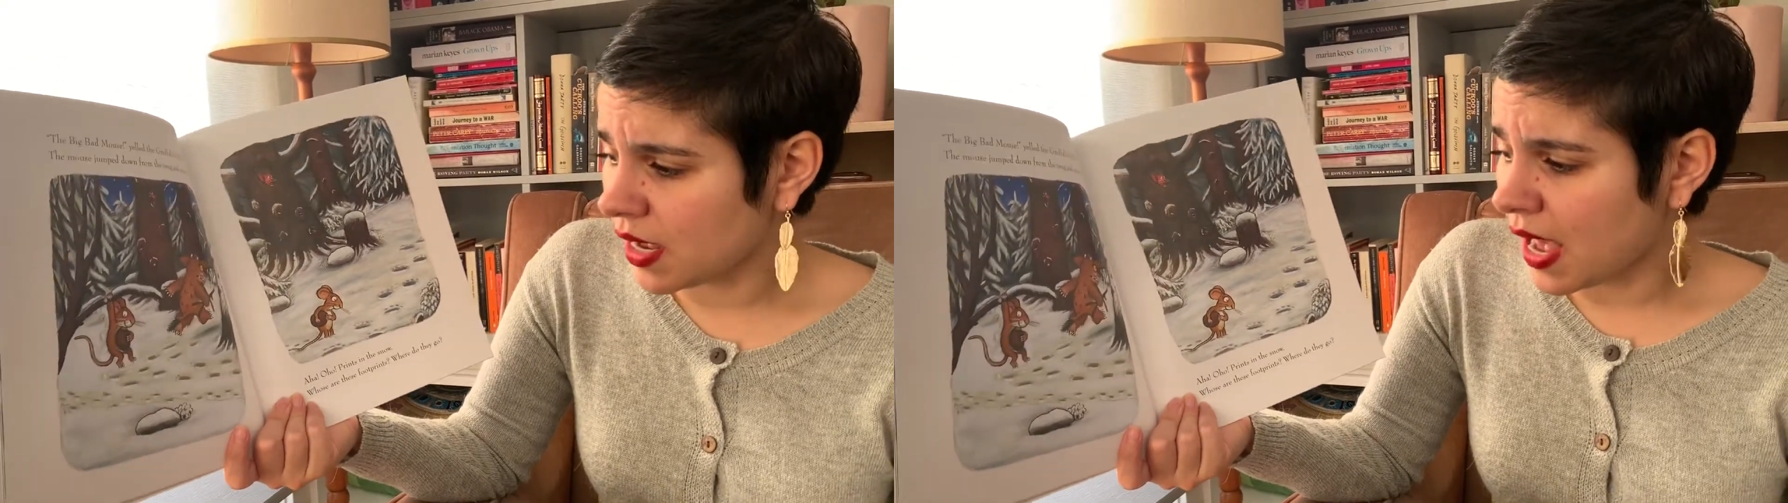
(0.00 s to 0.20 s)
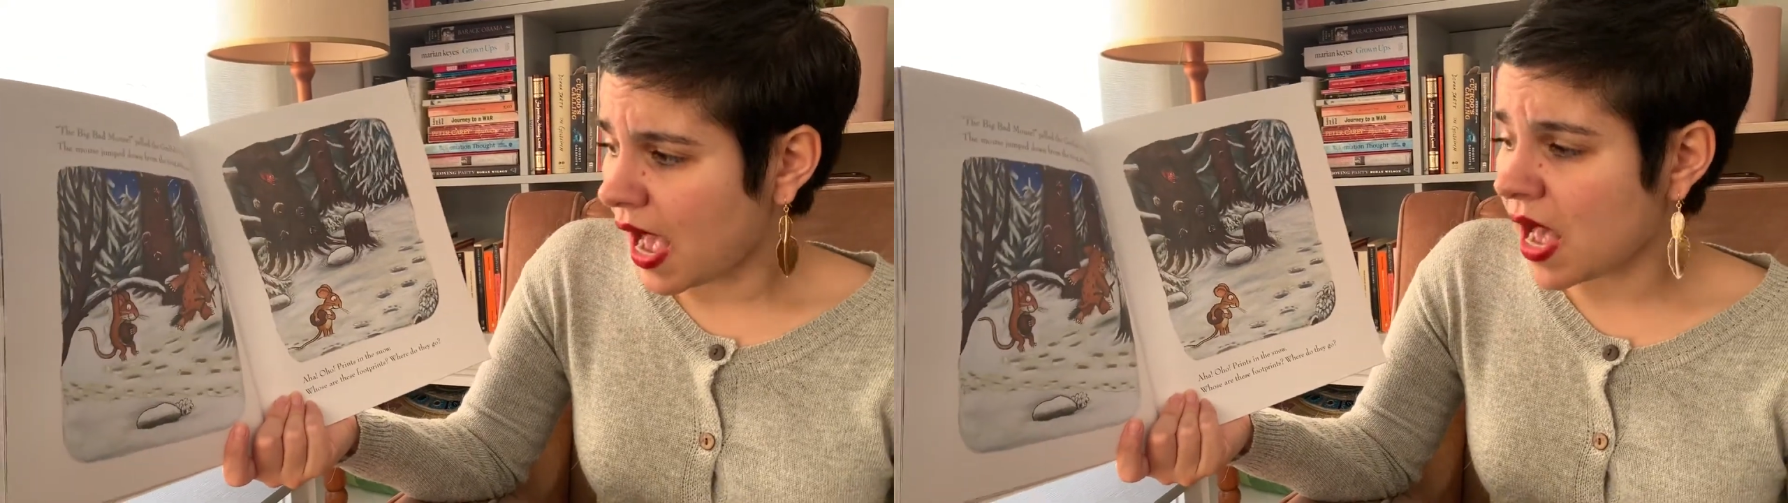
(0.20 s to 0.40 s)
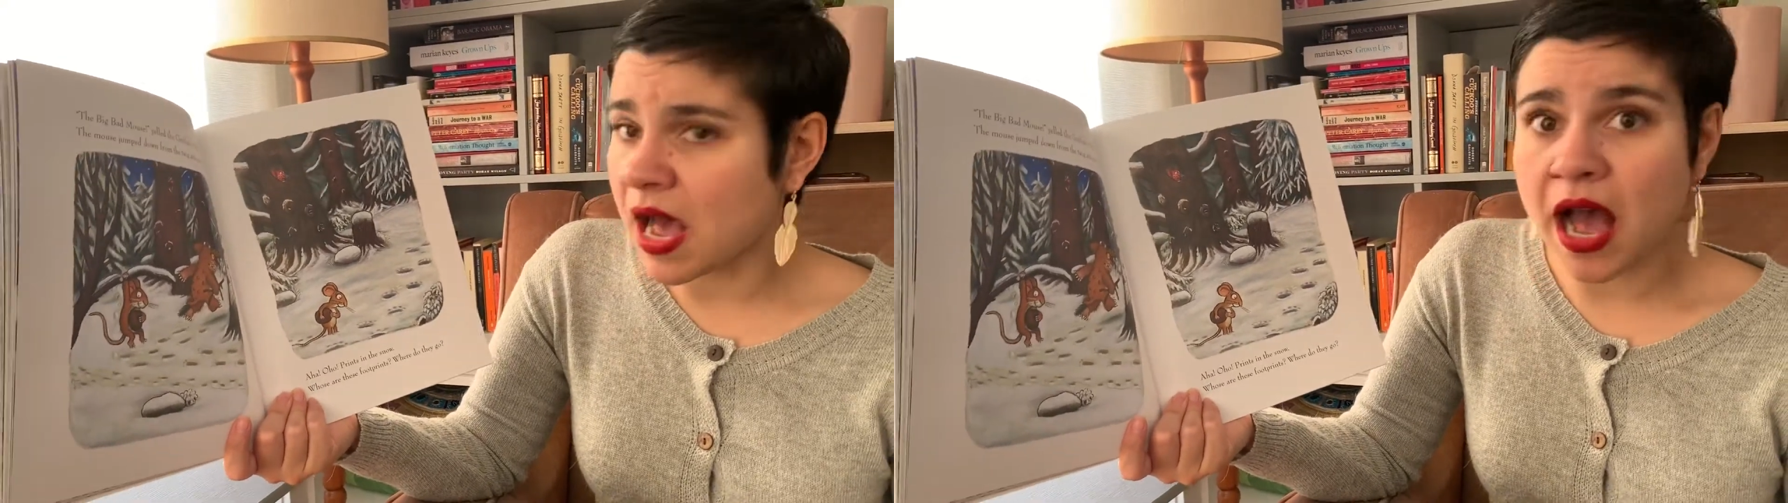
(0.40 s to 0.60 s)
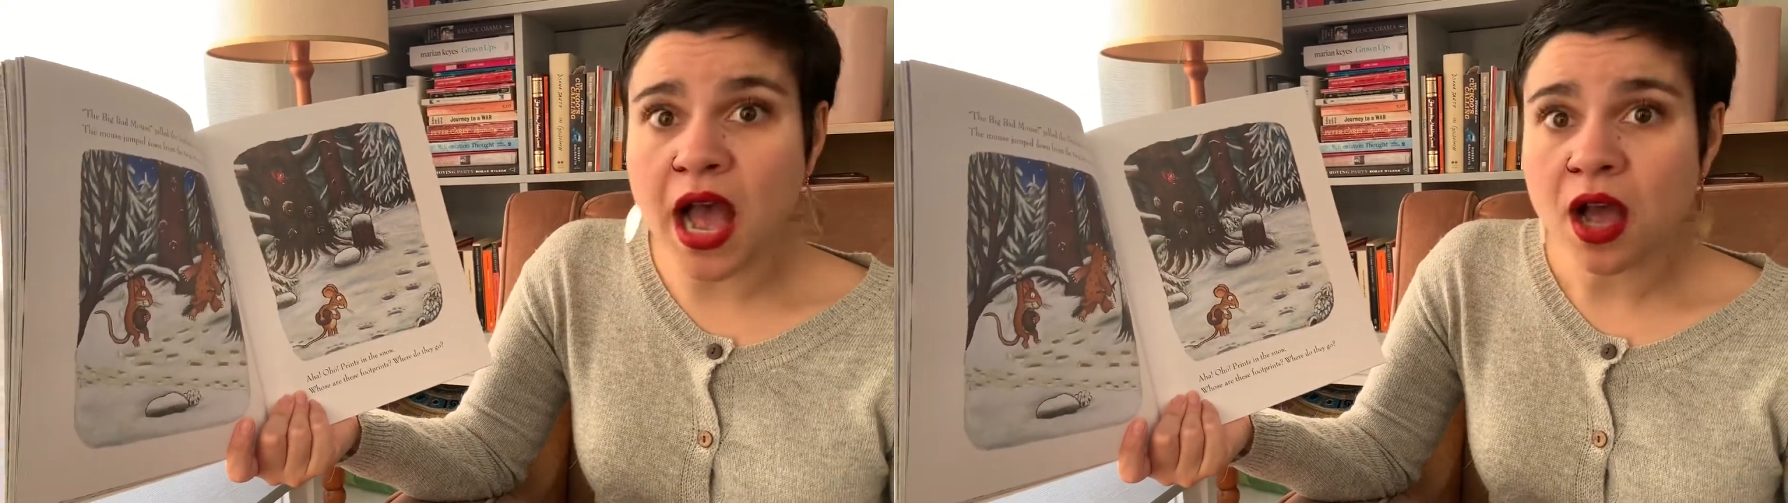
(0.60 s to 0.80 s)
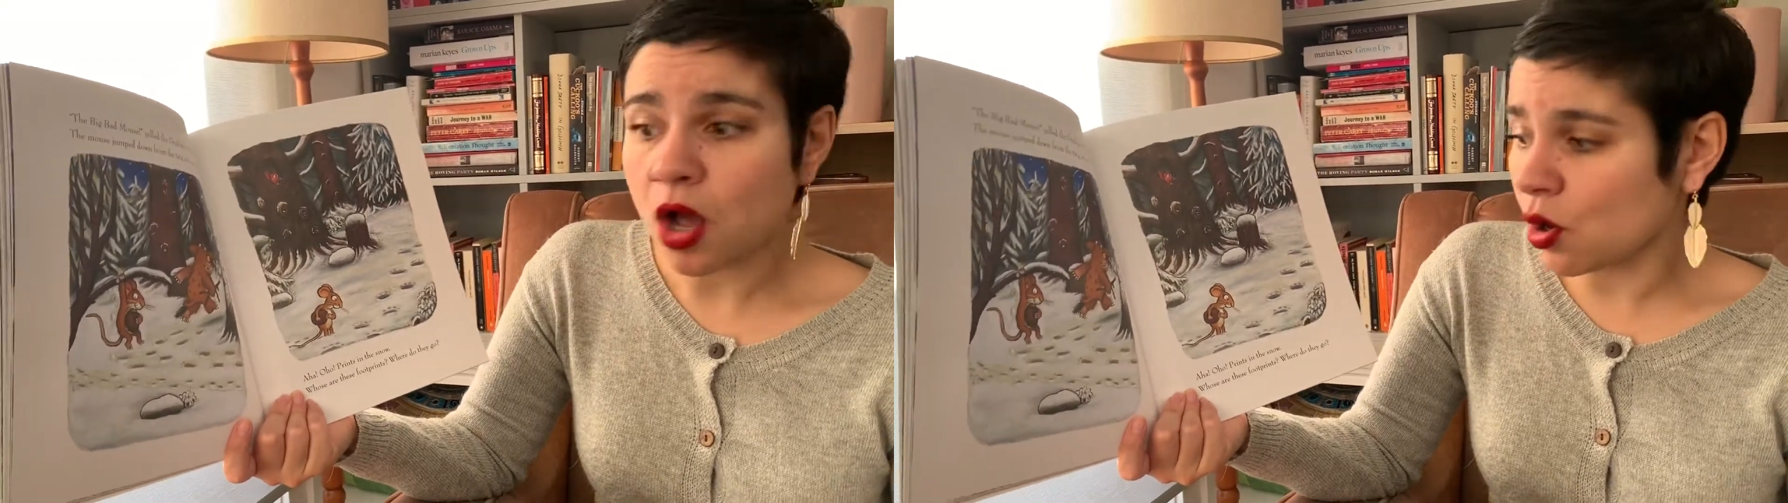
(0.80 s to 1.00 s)

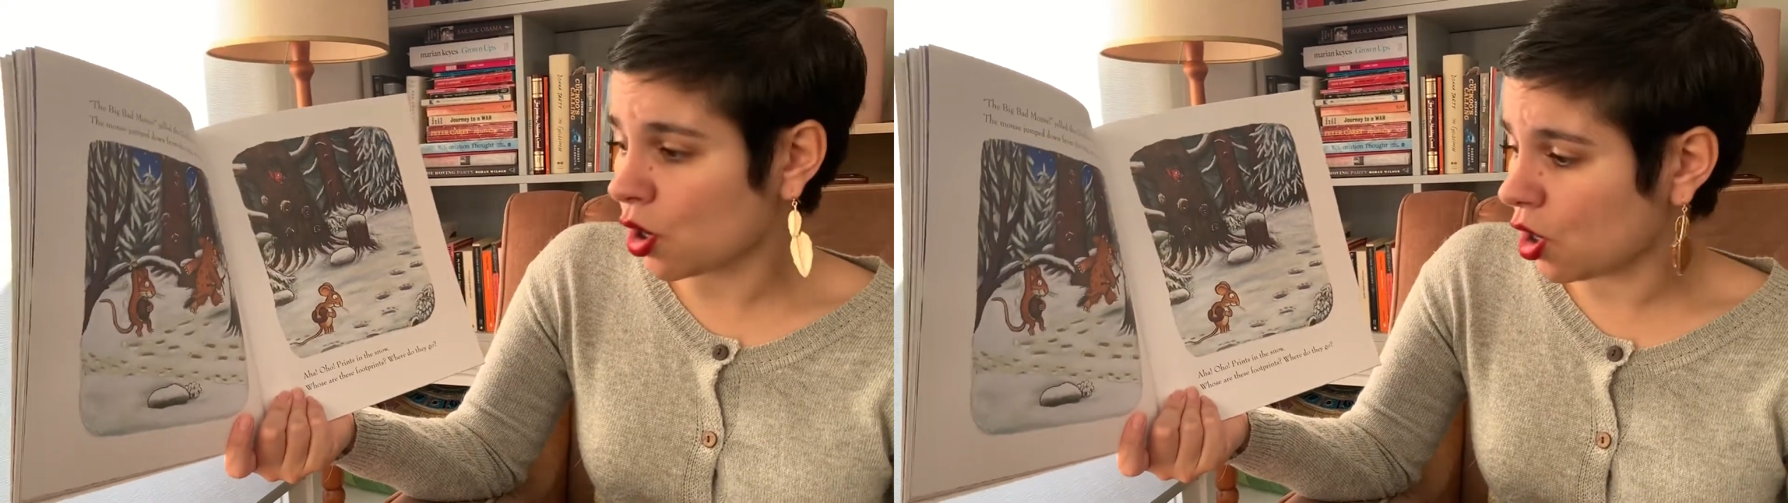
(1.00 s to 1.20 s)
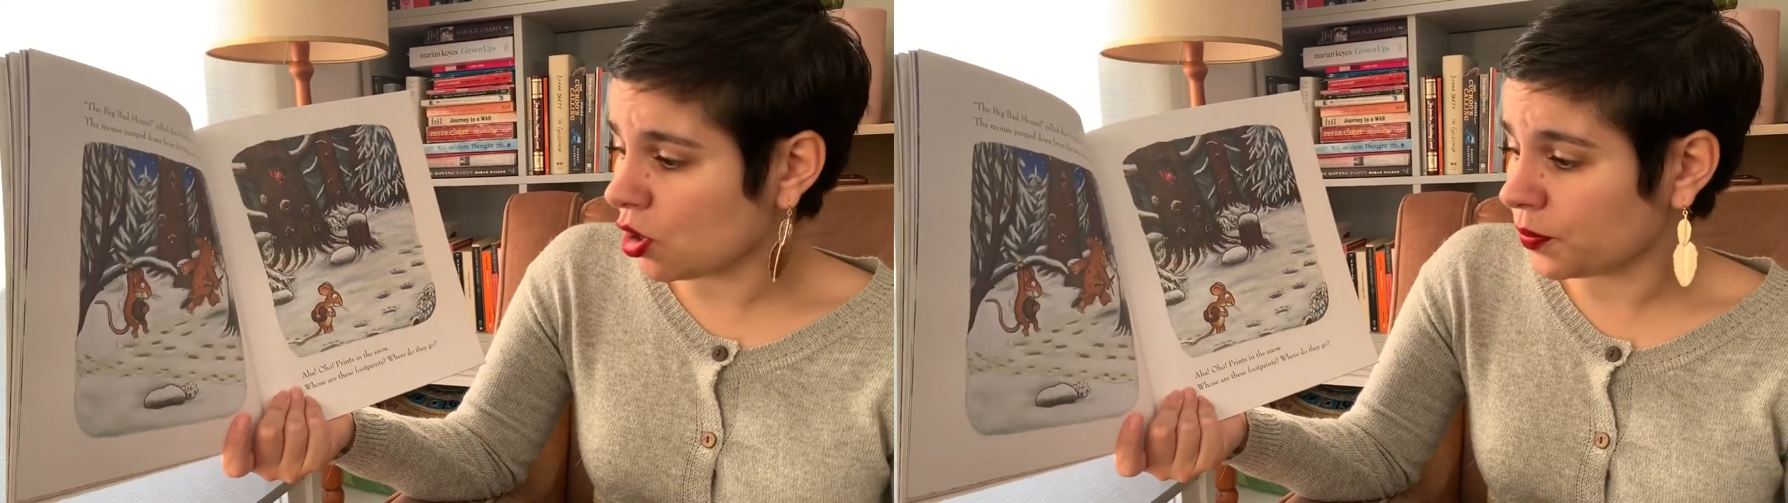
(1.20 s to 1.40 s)
Aha, oh,